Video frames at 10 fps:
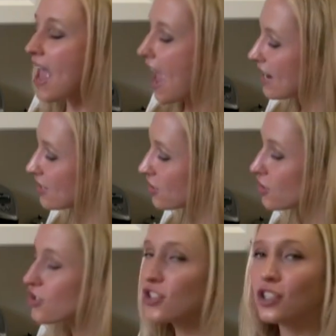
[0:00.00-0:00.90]
and it's
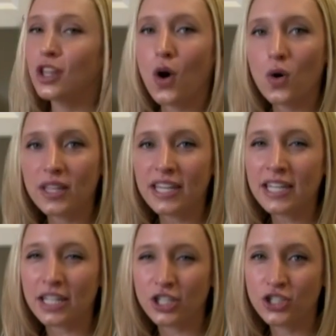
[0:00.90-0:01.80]
going to slowly
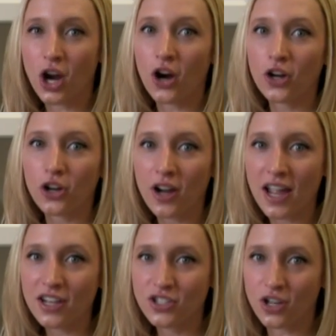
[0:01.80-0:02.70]
get a darker
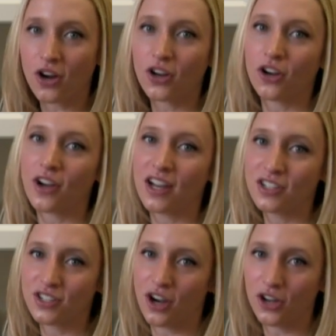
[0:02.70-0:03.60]
and darker
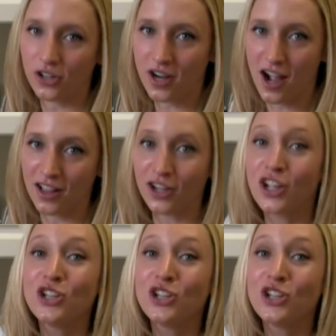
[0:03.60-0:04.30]
and darker color.